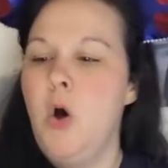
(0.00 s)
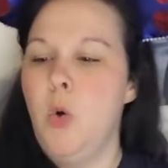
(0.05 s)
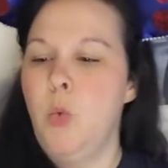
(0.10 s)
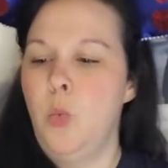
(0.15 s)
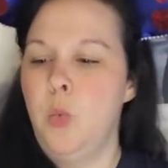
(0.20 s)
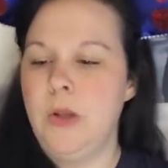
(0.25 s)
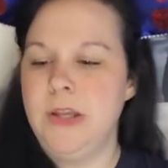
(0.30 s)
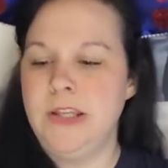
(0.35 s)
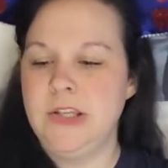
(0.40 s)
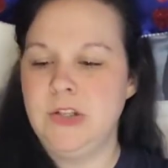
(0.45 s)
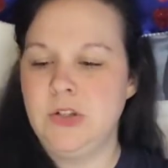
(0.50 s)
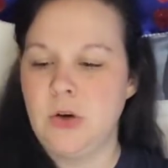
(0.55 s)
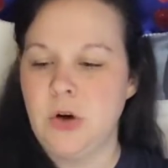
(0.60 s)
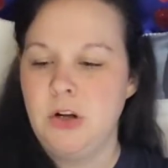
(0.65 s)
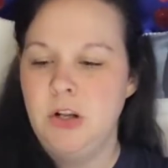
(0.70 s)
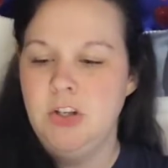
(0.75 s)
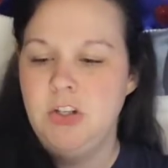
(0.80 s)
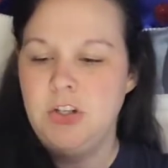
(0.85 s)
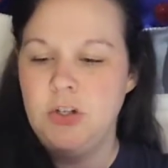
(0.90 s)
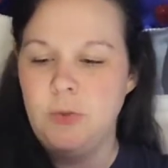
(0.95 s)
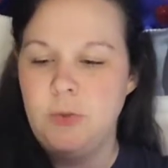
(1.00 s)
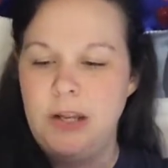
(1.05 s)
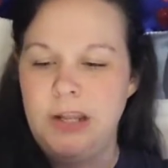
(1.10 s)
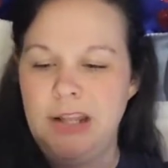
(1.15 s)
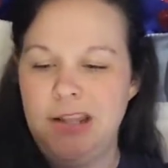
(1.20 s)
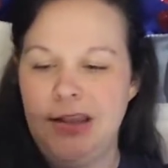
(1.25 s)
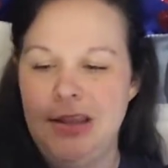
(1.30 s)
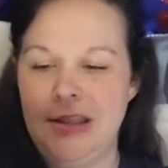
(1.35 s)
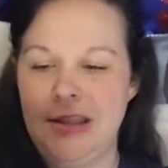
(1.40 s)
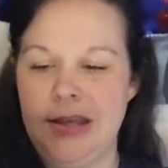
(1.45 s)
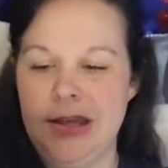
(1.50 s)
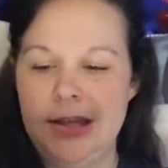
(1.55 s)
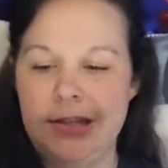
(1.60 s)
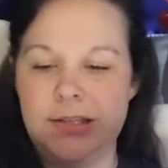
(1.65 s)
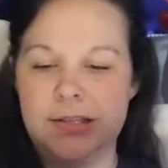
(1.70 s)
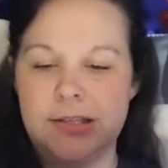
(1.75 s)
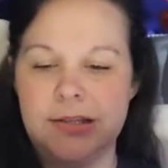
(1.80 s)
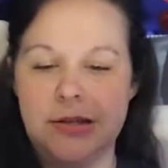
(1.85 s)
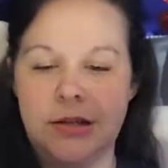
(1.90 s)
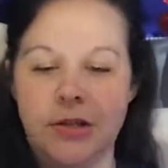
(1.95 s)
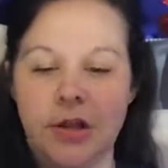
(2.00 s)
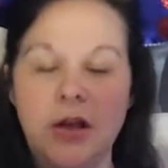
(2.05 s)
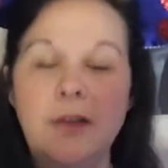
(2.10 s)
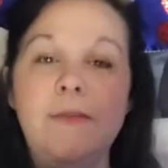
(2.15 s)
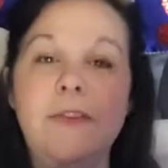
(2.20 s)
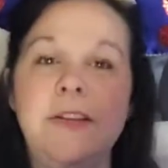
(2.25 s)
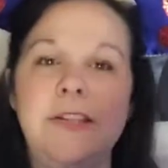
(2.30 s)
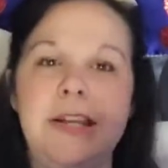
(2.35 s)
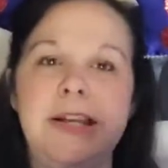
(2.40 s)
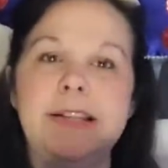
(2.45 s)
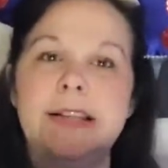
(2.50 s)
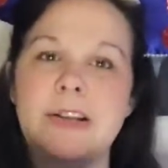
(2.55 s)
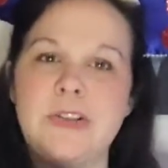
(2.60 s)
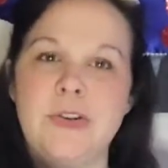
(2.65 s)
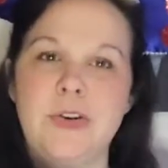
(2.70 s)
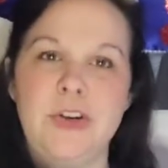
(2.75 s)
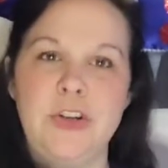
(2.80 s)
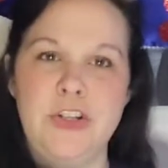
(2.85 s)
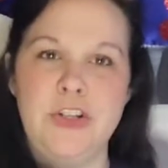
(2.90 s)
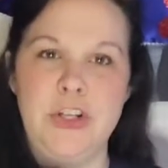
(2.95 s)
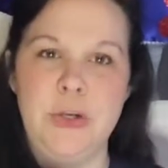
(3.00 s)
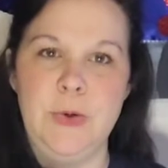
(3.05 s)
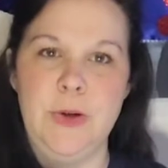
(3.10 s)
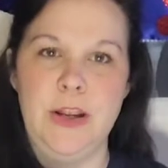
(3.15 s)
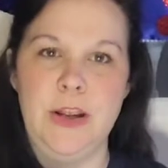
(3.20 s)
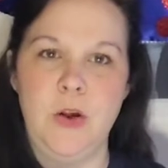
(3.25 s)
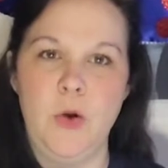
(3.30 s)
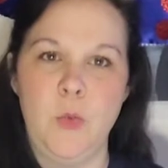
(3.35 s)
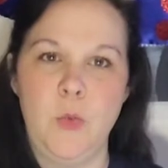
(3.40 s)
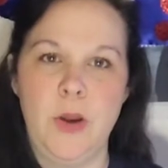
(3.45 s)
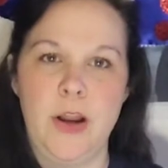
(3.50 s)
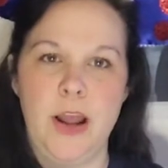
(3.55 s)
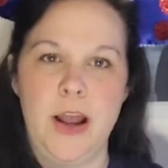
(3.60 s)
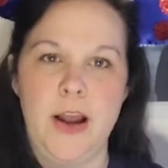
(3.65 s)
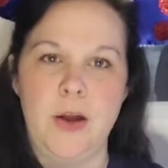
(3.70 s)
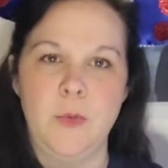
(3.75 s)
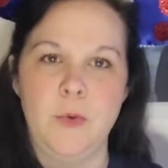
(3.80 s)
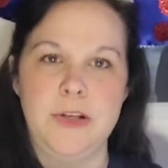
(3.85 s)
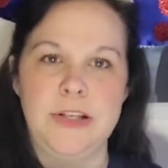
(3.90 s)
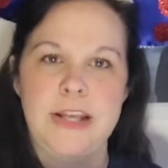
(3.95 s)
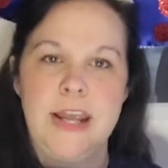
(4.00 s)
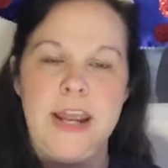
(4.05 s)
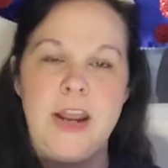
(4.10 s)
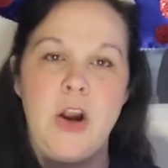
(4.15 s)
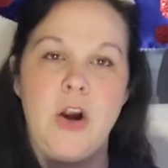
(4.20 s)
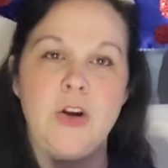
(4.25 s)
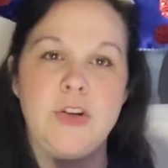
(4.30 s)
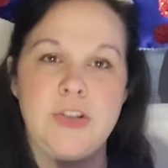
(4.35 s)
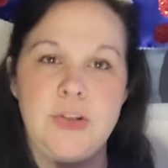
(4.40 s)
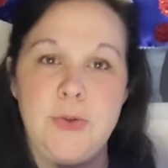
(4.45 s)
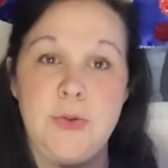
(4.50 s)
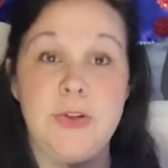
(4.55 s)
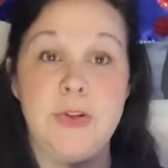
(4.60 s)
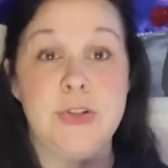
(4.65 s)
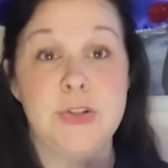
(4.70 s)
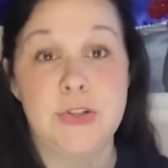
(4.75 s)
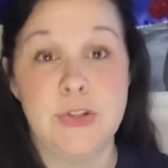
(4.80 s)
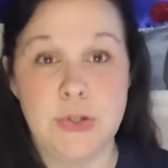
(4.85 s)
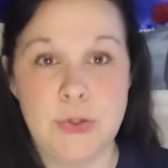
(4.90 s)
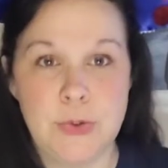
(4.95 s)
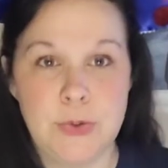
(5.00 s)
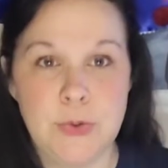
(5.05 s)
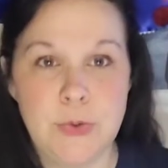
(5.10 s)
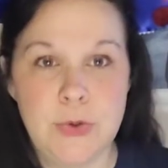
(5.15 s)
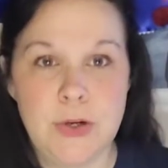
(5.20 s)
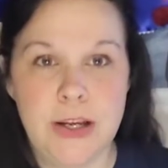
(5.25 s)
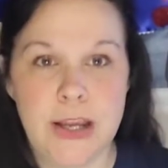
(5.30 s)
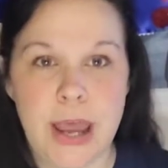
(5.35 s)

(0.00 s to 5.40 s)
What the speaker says: We started doing this, a lot of these things I started doing when I would take her to the zoo.